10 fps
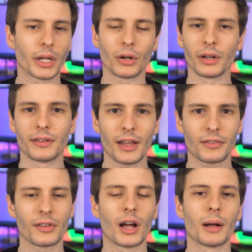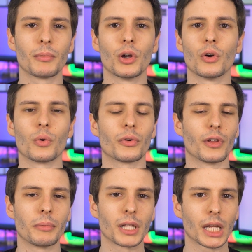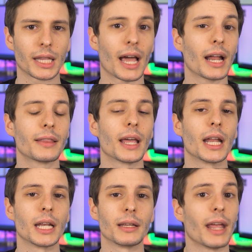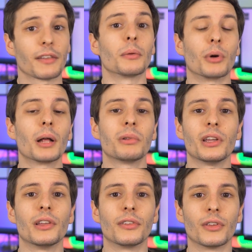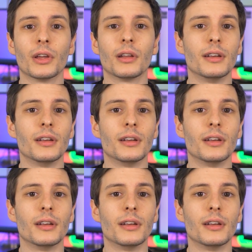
like on a desktop or something like that, then yes, it probably is